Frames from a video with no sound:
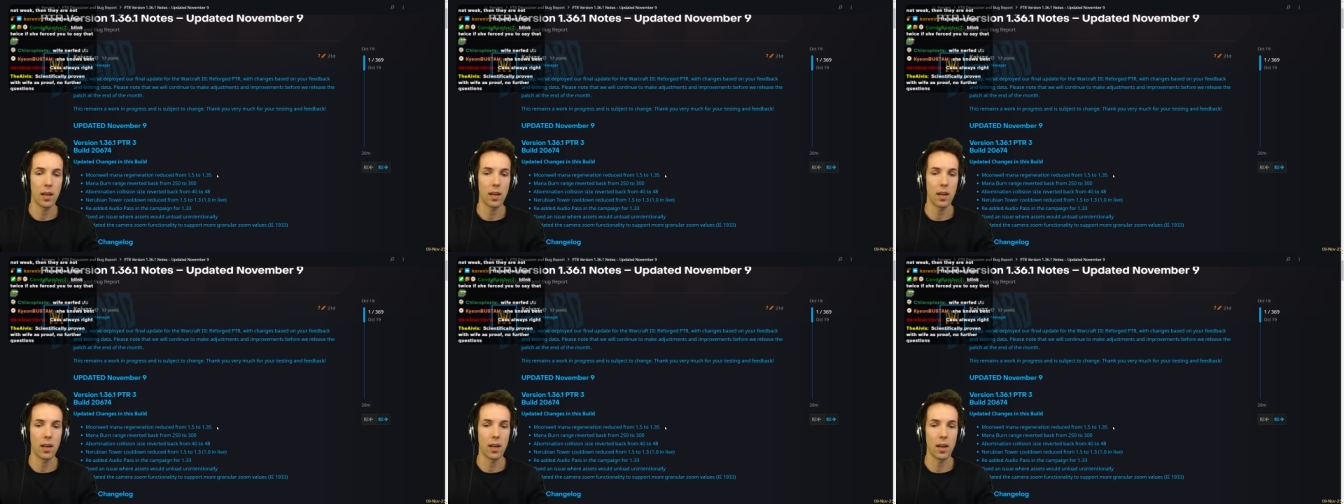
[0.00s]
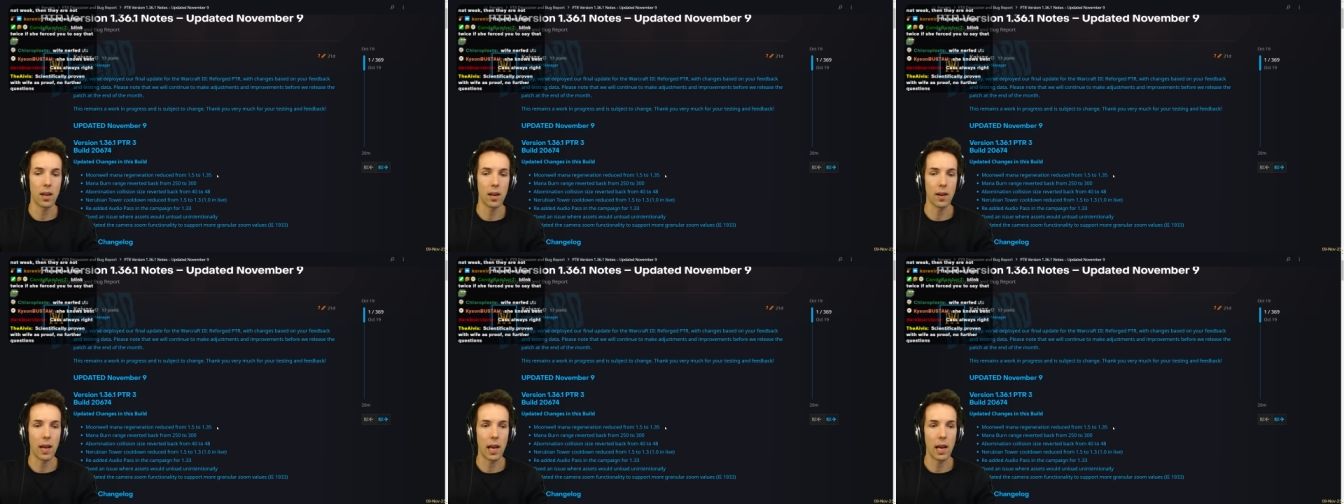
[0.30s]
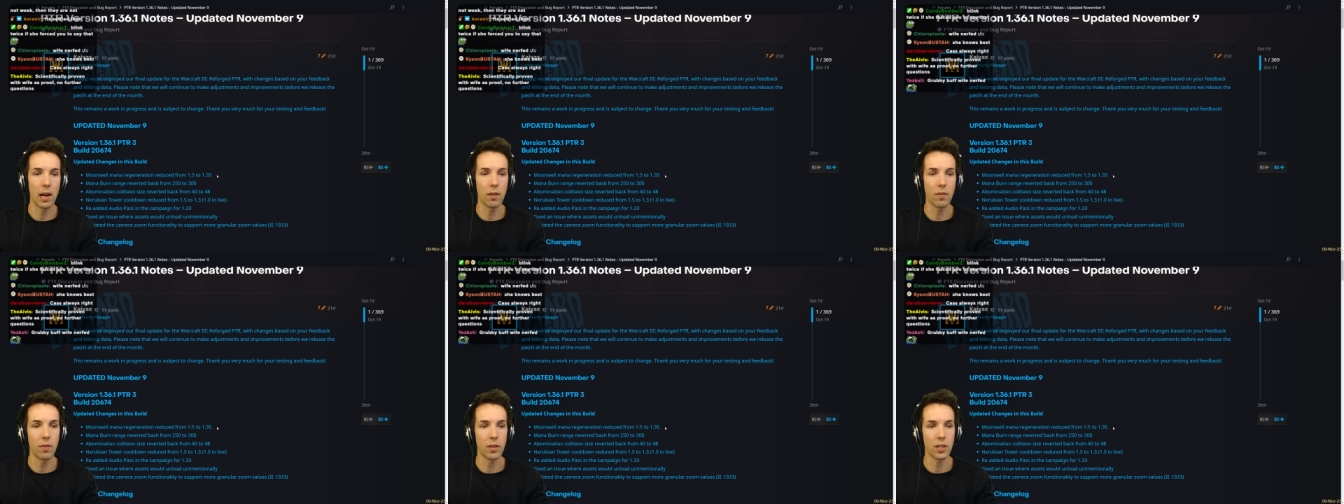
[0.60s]
Uh,
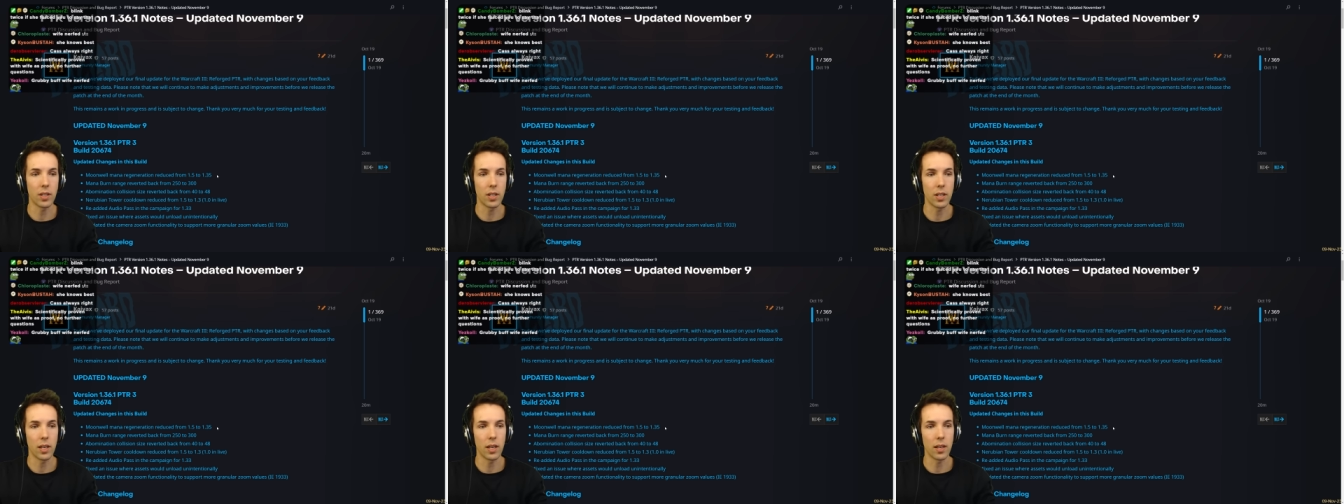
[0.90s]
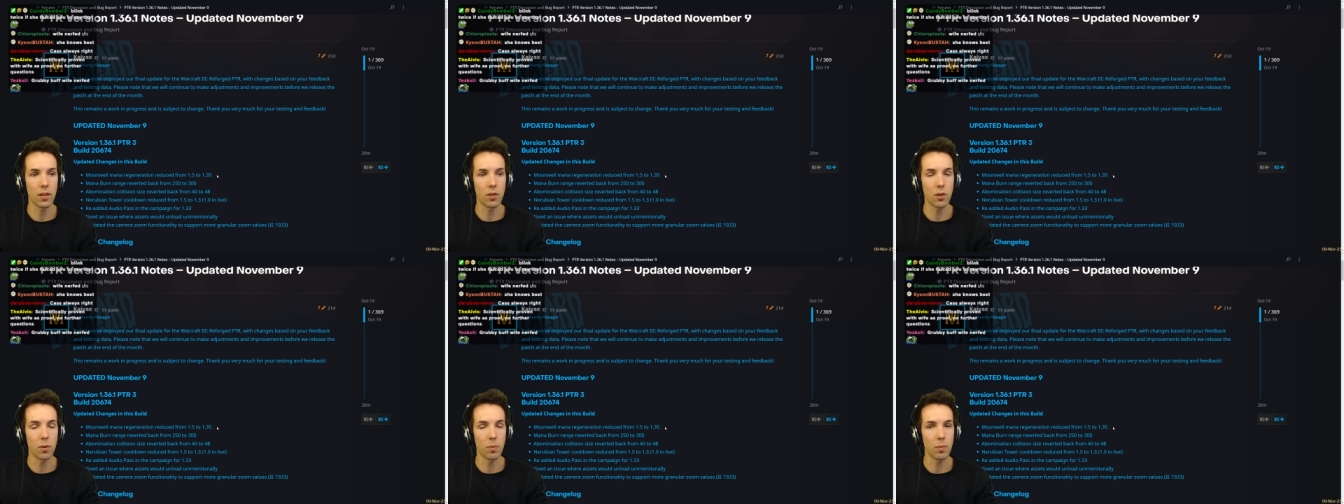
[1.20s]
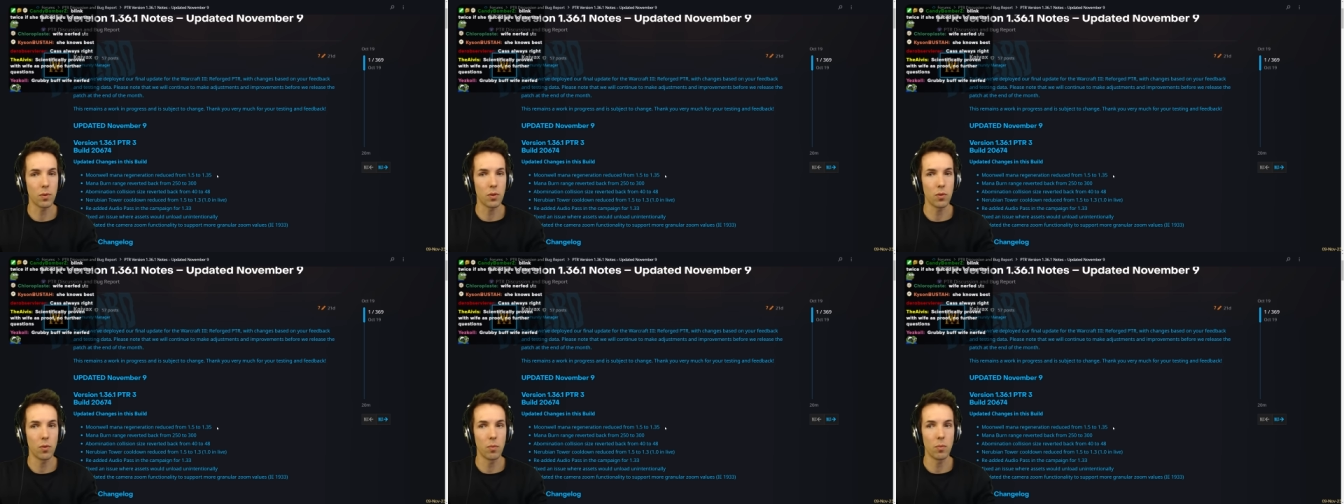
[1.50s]
Elf is the top
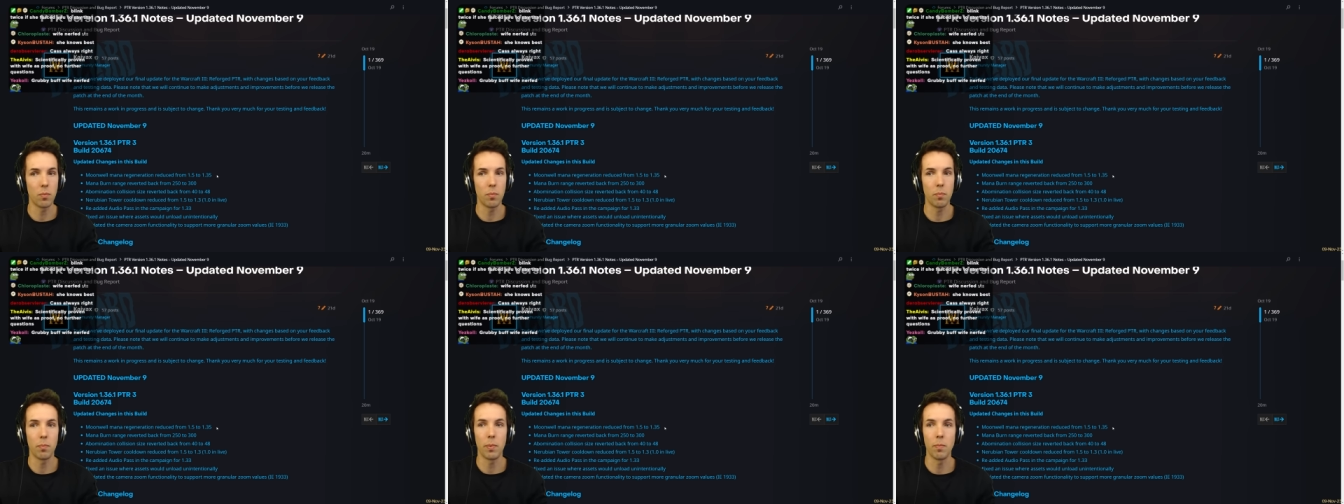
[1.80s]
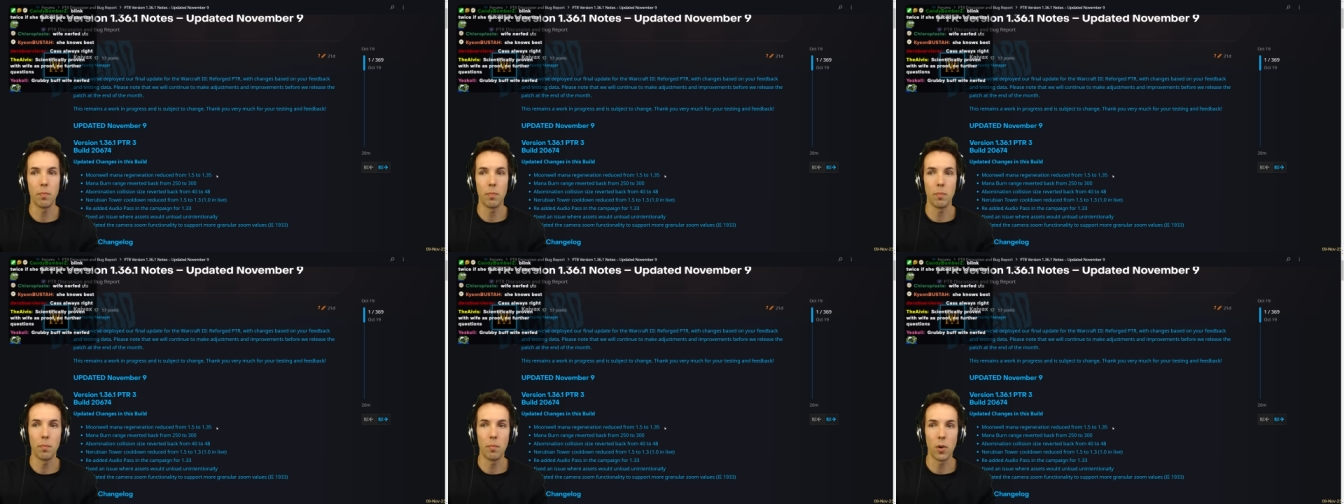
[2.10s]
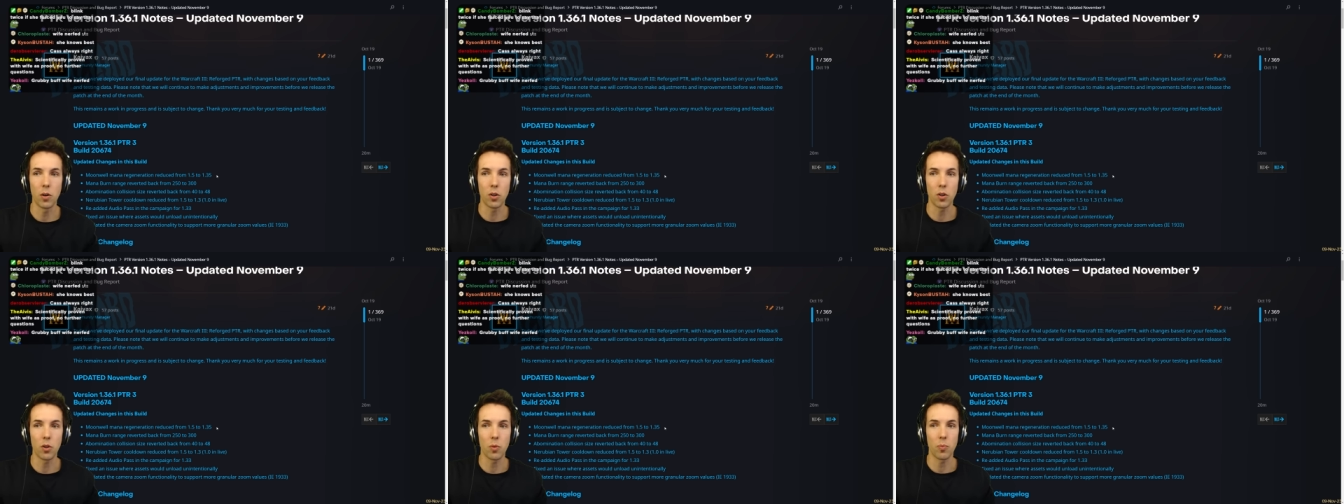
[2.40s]
two
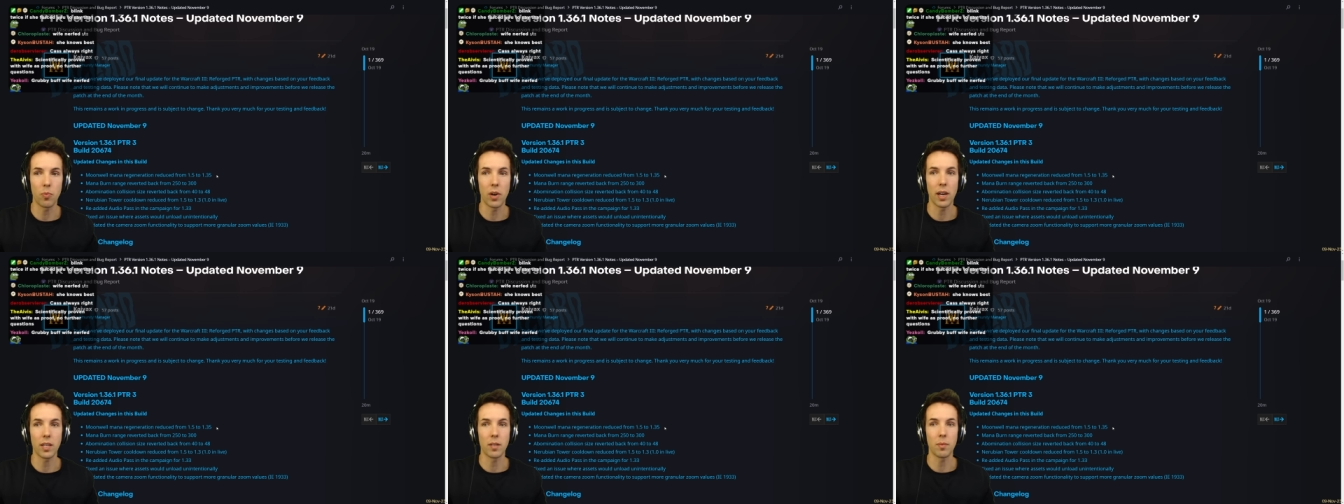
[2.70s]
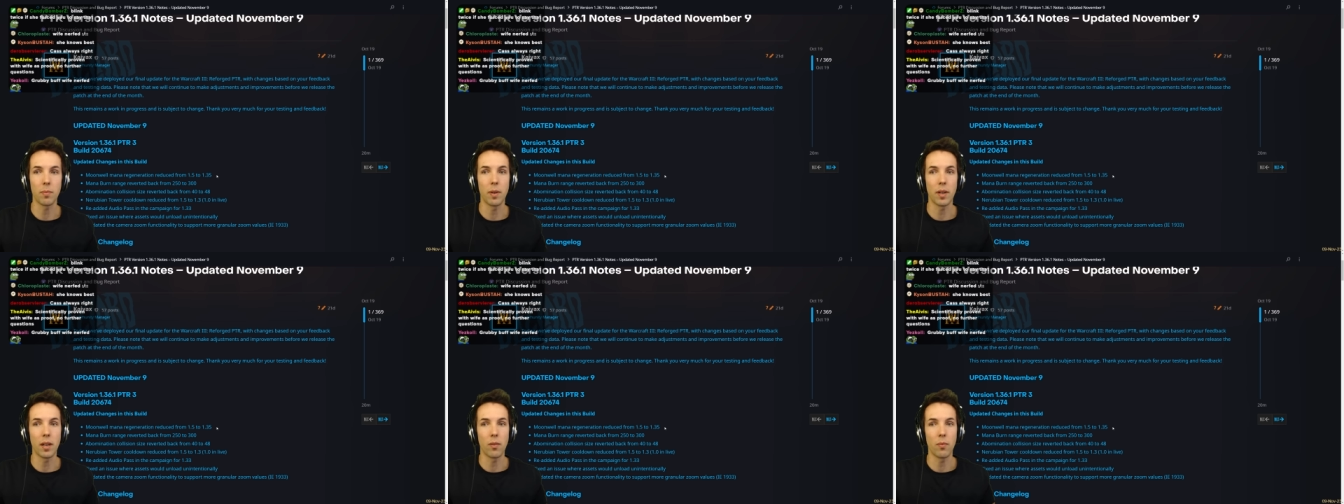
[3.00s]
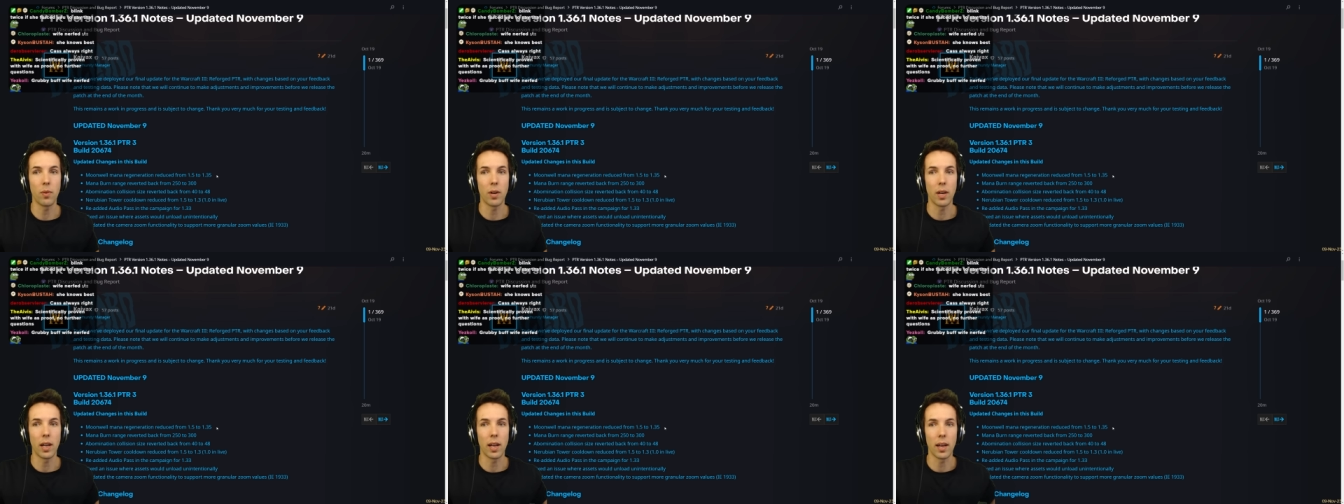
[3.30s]
most prize money
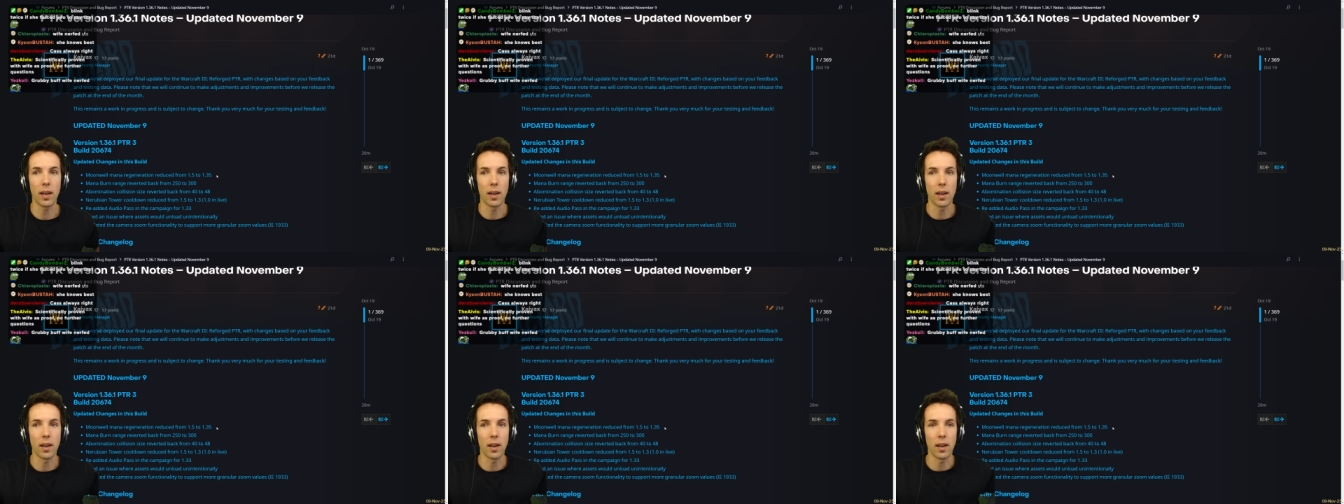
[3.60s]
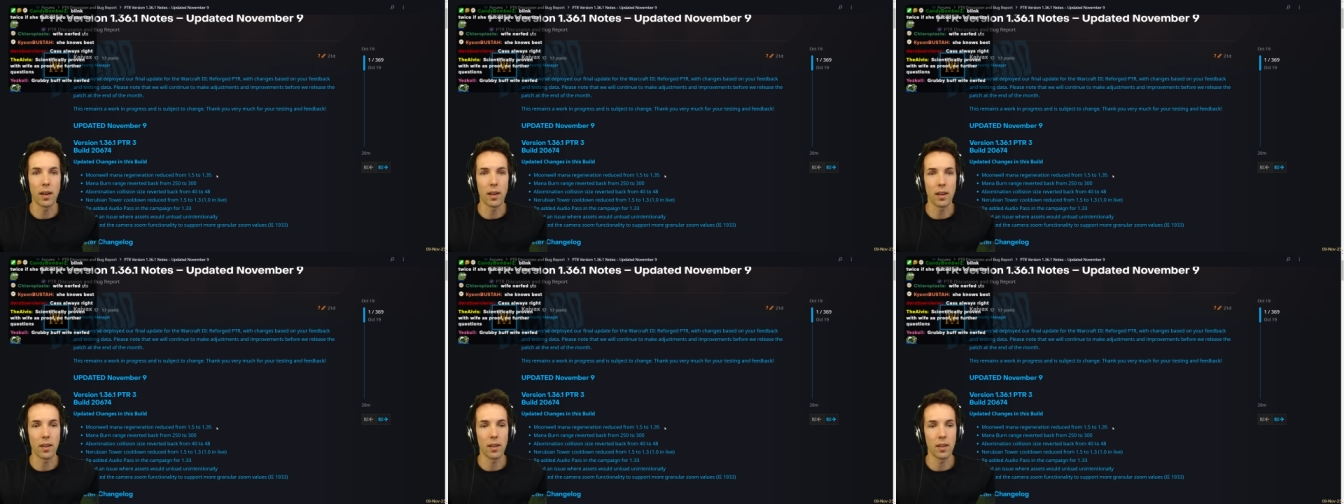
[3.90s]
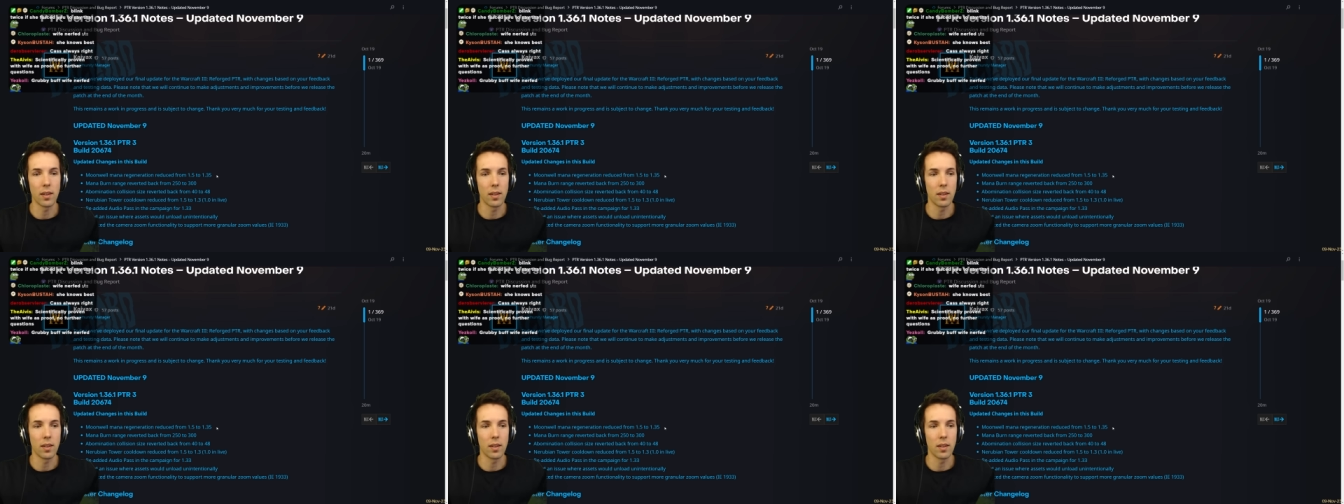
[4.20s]
winning uh,